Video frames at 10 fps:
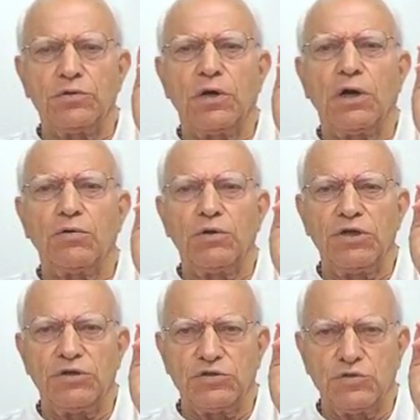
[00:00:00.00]
how it
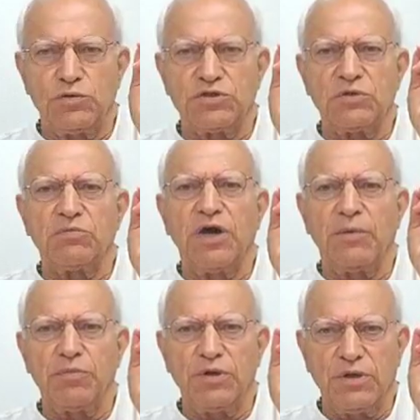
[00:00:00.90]
leads to some
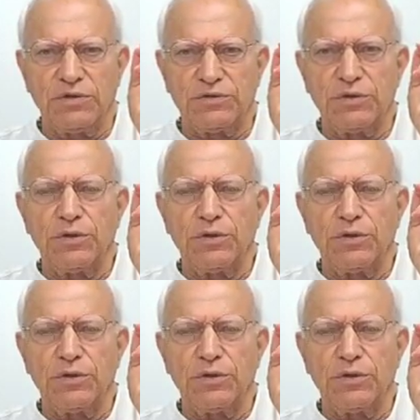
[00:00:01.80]
happiness.